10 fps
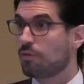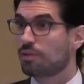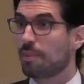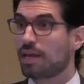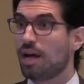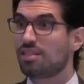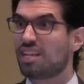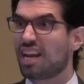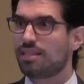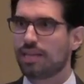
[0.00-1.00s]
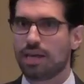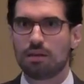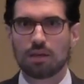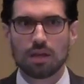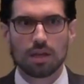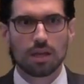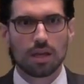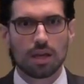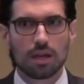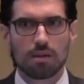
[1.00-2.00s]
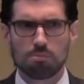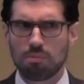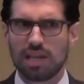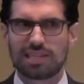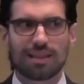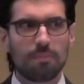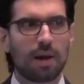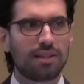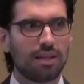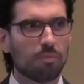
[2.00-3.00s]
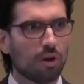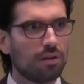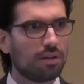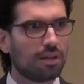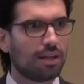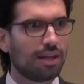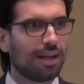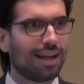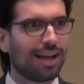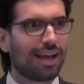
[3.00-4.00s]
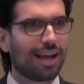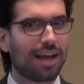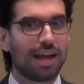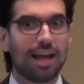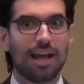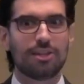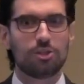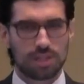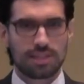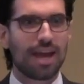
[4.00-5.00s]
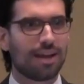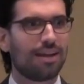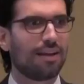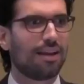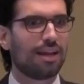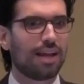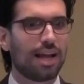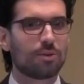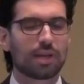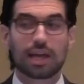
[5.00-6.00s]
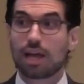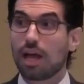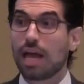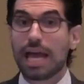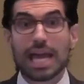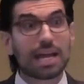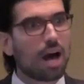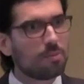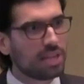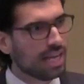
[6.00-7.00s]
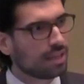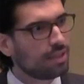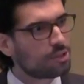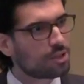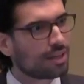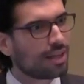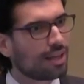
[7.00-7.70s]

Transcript: over to my cousin, and I say, "Is that the Pater Imon?" And she says, "Yeah." I was like, "It comes in English?"